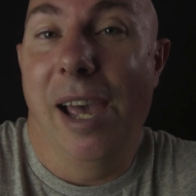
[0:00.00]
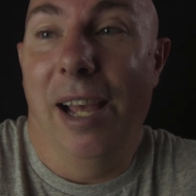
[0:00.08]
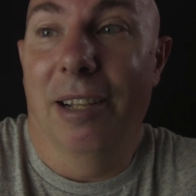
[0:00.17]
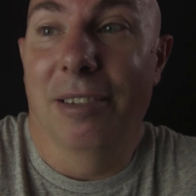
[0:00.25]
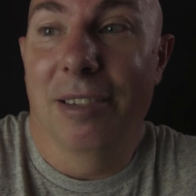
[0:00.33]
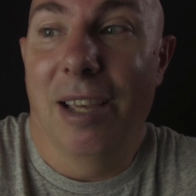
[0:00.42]

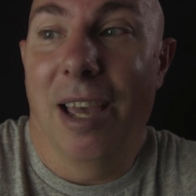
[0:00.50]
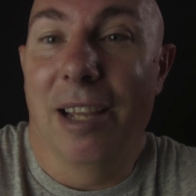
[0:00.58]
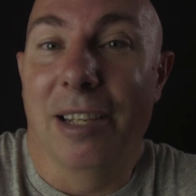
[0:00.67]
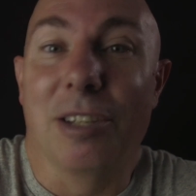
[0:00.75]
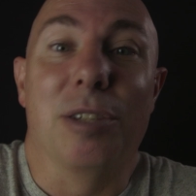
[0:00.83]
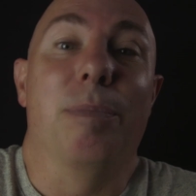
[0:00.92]
and
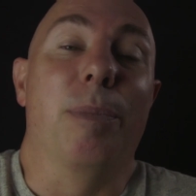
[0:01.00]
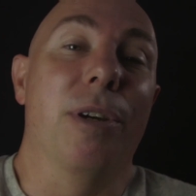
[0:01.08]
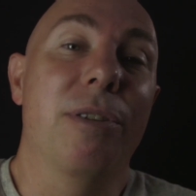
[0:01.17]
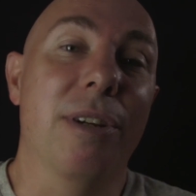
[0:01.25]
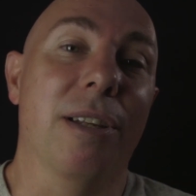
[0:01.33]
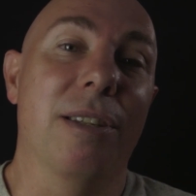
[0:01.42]

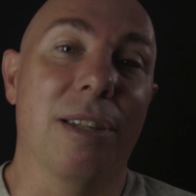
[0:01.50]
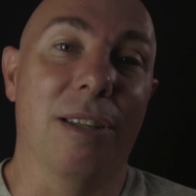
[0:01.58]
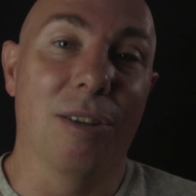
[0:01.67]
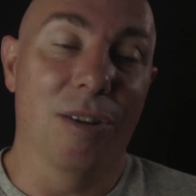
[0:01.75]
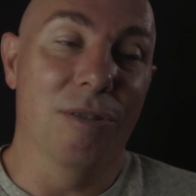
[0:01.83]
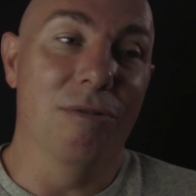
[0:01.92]

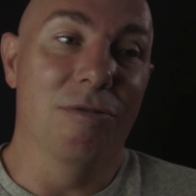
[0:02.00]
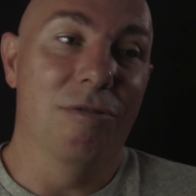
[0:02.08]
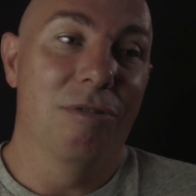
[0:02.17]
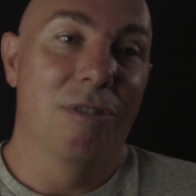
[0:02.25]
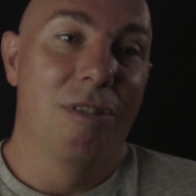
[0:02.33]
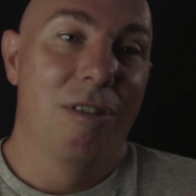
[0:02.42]
experiencing
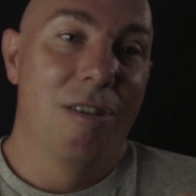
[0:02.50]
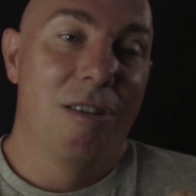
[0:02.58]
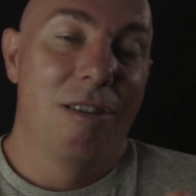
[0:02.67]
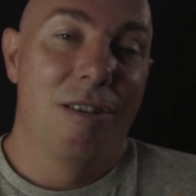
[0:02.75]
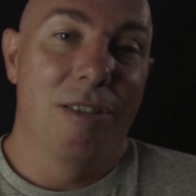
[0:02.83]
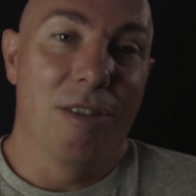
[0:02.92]

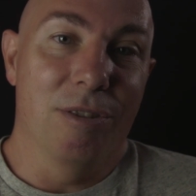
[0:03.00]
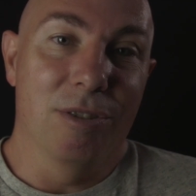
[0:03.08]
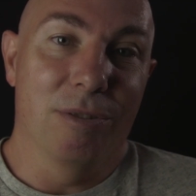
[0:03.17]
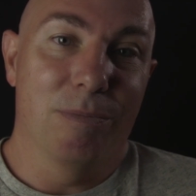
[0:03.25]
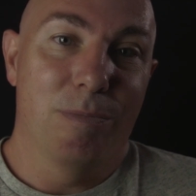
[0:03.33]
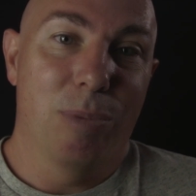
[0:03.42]

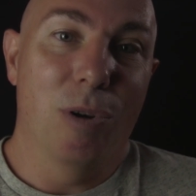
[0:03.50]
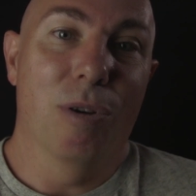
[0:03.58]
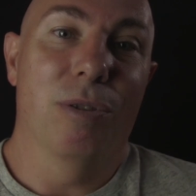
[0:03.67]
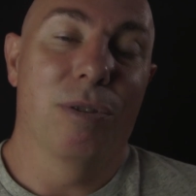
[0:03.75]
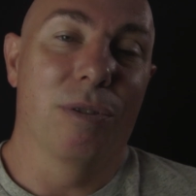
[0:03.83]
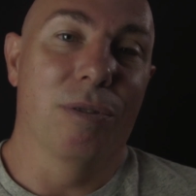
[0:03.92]
those
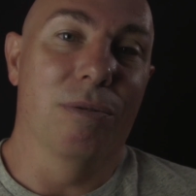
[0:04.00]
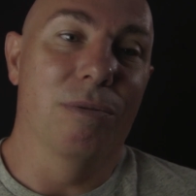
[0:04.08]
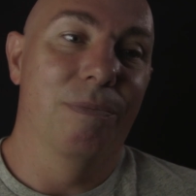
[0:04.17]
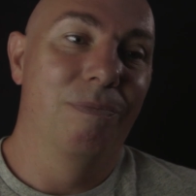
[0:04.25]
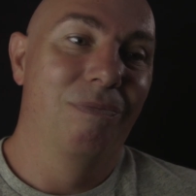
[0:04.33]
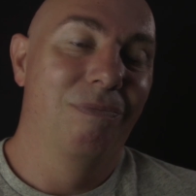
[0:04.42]
personal